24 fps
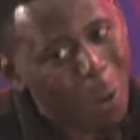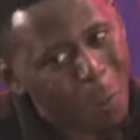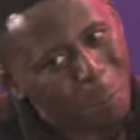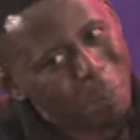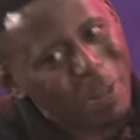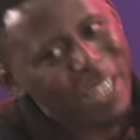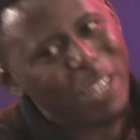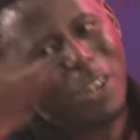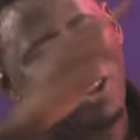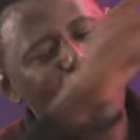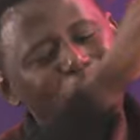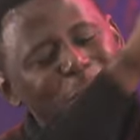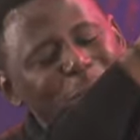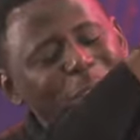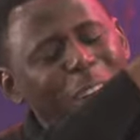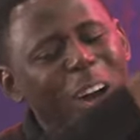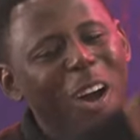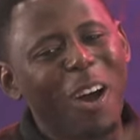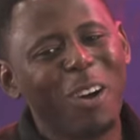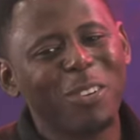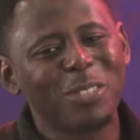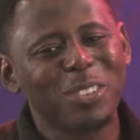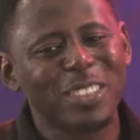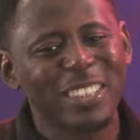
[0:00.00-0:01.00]
are complaining of
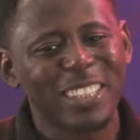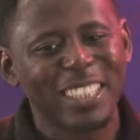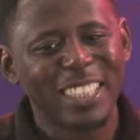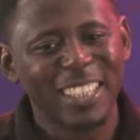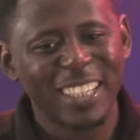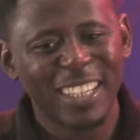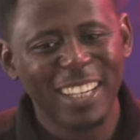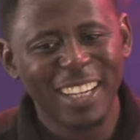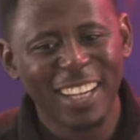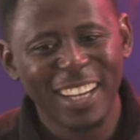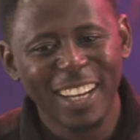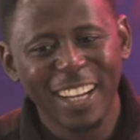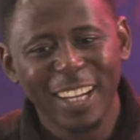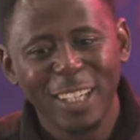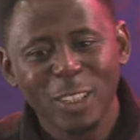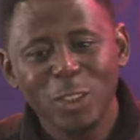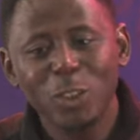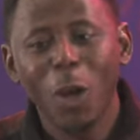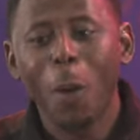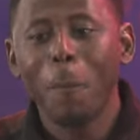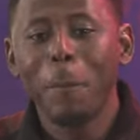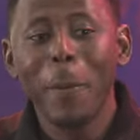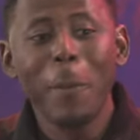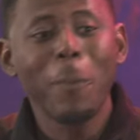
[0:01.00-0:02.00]
salt.
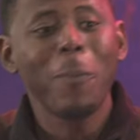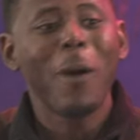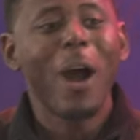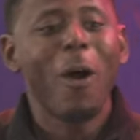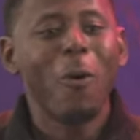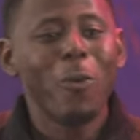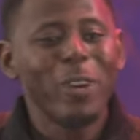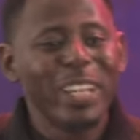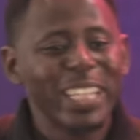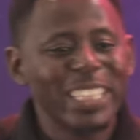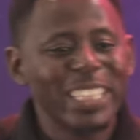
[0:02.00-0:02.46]
Some people are